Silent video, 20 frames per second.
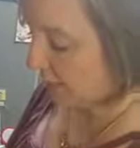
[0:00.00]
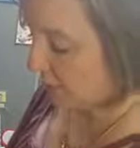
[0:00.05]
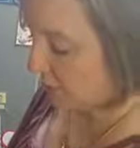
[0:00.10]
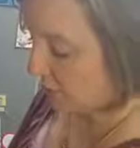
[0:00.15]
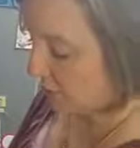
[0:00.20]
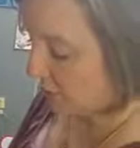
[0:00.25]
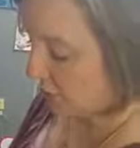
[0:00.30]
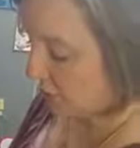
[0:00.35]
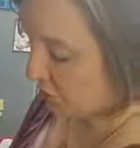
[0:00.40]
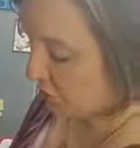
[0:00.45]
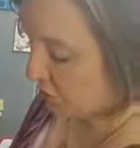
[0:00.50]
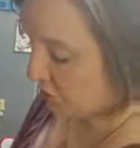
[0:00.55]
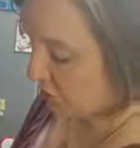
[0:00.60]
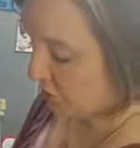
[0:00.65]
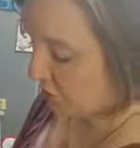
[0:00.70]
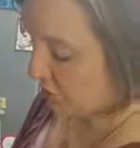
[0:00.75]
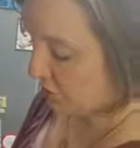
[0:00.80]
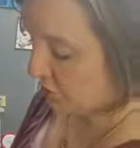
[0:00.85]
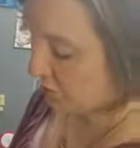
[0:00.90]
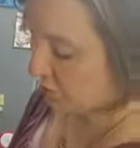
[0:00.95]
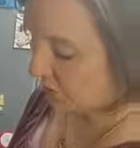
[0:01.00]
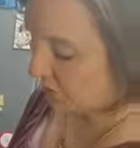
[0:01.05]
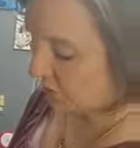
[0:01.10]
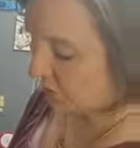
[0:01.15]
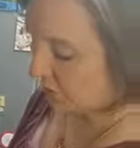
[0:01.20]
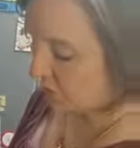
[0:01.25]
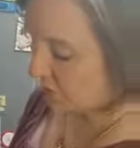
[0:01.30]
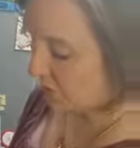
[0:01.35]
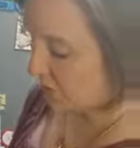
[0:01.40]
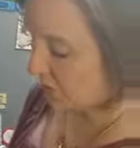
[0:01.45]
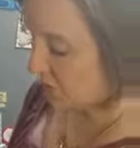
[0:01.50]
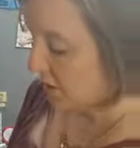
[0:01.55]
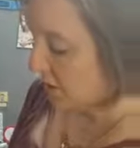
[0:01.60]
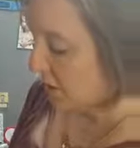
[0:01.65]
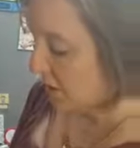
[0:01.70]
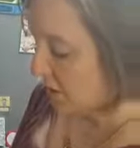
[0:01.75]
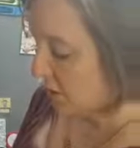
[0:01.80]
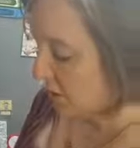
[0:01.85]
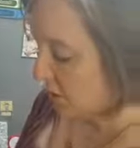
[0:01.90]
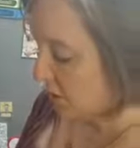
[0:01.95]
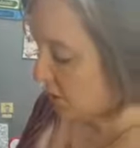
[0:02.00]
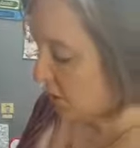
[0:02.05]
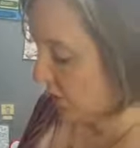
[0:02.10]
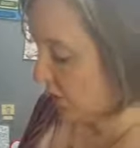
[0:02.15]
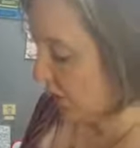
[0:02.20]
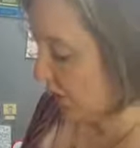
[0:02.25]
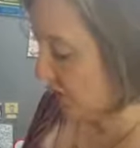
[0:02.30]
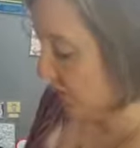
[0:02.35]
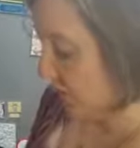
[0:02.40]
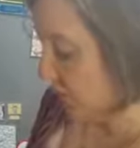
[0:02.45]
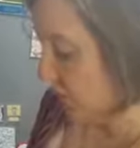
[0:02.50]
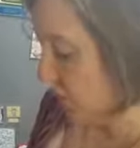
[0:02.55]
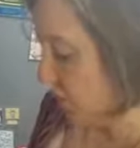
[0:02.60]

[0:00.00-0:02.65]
to turn, we're going to grate some